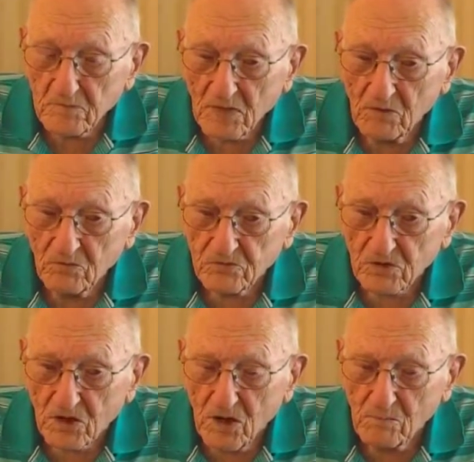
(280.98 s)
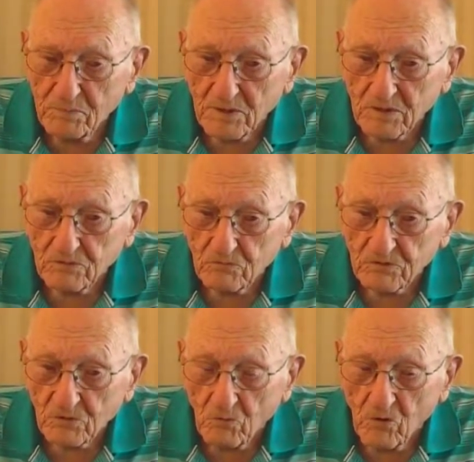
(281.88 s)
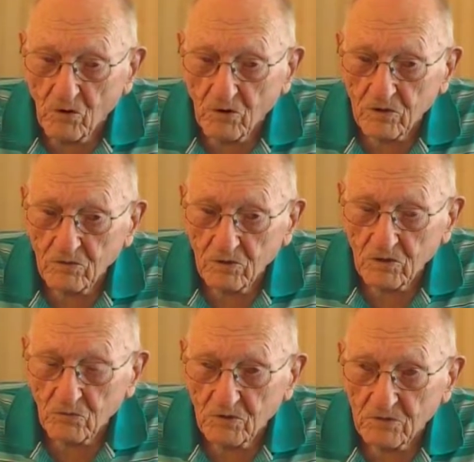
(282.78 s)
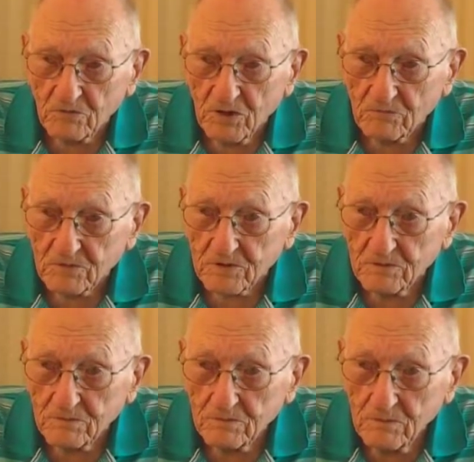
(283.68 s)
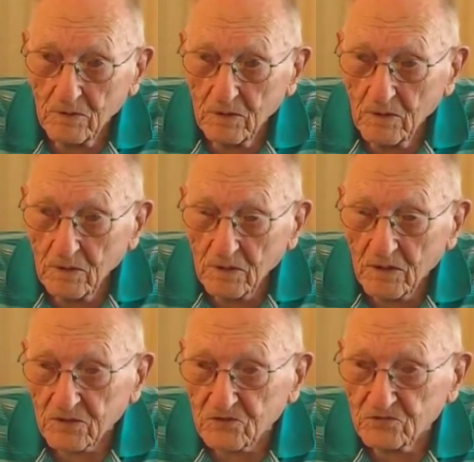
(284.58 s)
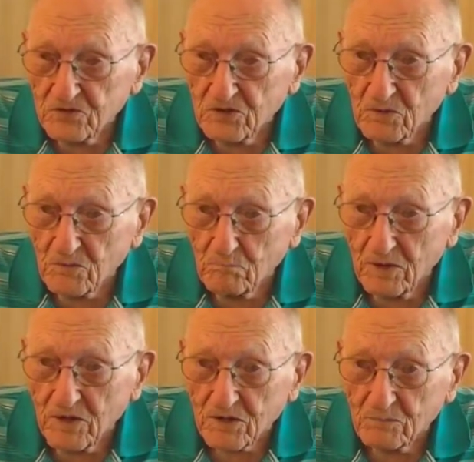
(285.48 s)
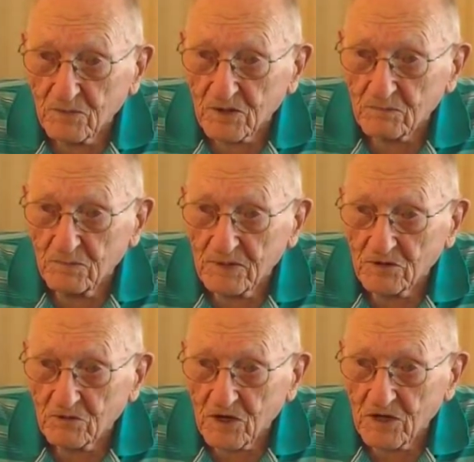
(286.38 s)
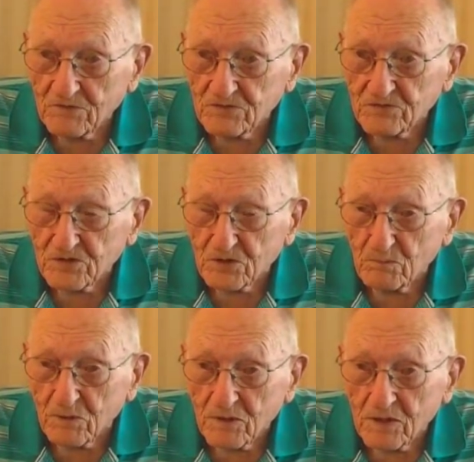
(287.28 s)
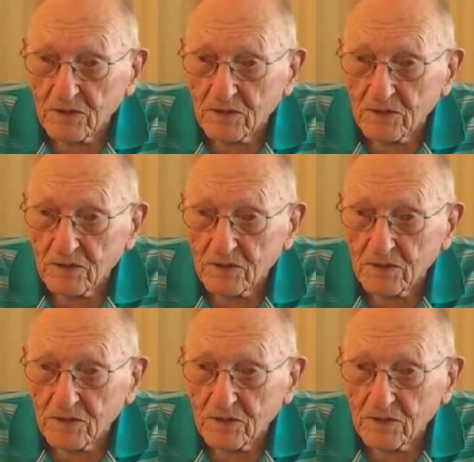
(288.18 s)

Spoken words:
it was a compound with a wall all the way around it, like a city block might be, or half a city block.